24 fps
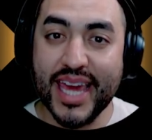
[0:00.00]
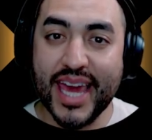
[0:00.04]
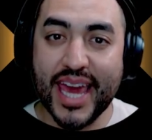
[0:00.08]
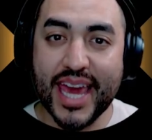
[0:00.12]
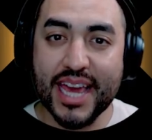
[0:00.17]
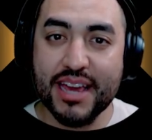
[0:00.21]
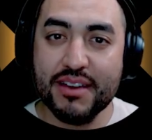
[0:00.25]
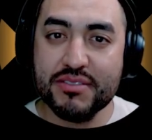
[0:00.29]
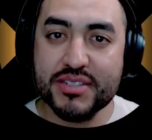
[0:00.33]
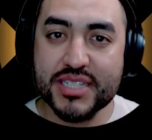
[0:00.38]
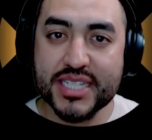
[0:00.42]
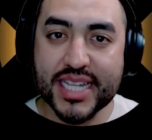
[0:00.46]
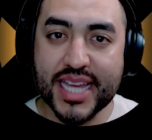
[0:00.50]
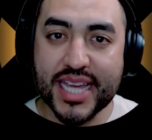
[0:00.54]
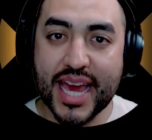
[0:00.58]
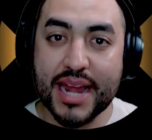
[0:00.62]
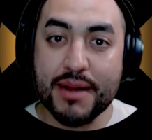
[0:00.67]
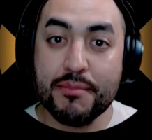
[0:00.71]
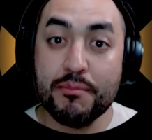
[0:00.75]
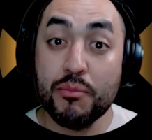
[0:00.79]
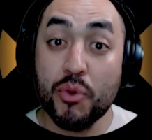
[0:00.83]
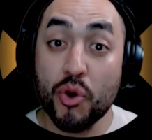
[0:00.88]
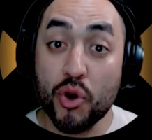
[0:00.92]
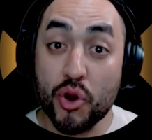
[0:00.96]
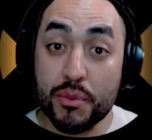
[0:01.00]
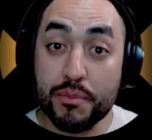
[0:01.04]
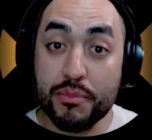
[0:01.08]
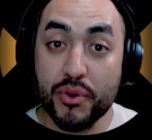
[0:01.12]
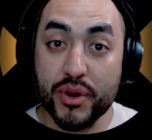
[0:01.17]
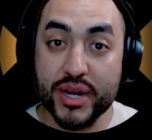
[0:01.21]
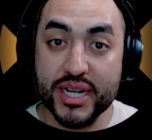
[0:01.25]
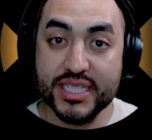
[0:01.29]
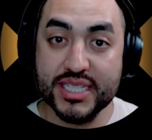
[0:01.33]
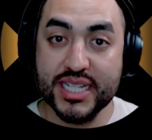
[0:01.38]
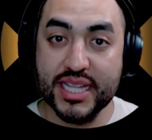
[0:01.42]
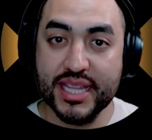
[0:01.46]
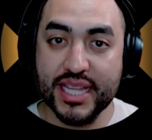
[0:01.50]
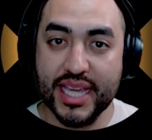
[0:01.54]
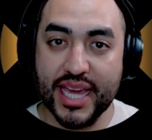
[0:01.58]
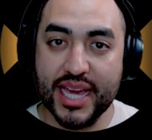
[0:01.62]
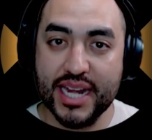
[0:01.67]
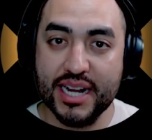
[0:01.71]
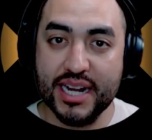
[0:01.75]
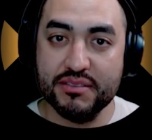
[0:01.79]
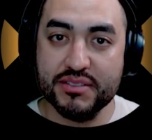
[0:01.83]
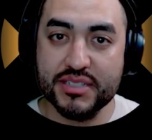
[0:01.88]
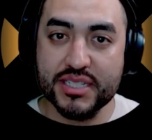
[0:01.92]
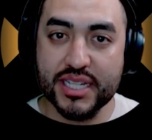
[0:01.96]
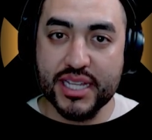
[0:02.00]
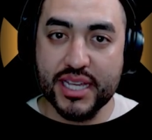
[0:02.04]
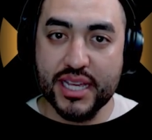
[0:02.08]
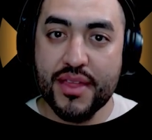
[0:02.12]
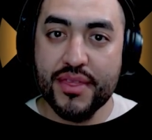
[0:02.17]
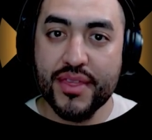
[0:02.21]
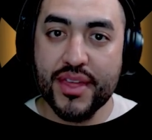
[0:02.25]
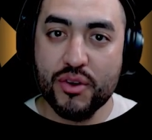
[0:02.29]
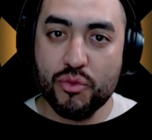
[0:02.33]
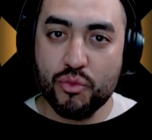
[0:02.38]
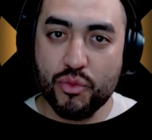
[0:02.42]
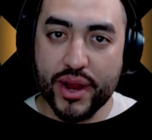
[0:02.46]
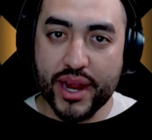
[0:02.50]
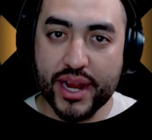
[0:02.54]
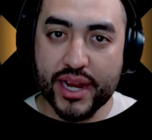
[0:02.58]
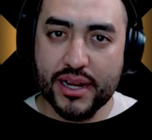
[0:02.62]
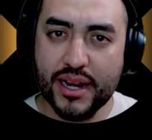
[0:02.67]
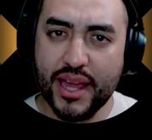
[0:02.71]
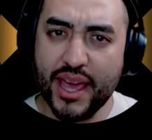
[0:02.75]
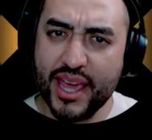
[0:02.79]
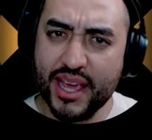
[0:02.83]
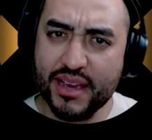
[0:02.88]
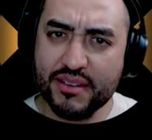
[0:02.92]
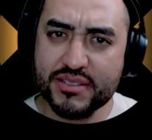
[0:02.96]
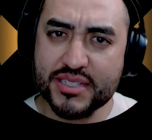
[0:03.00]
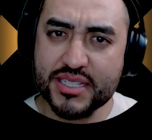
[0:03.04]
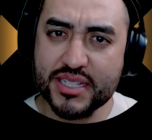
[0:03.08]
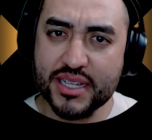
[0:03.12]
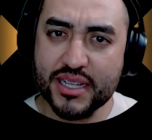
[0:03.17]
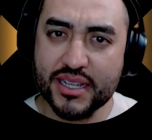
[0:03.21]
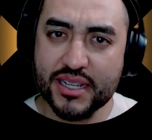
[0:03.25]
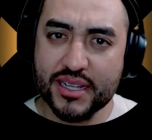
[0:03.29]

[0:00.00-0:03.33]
AFC had more points than the NFC, then write AFC.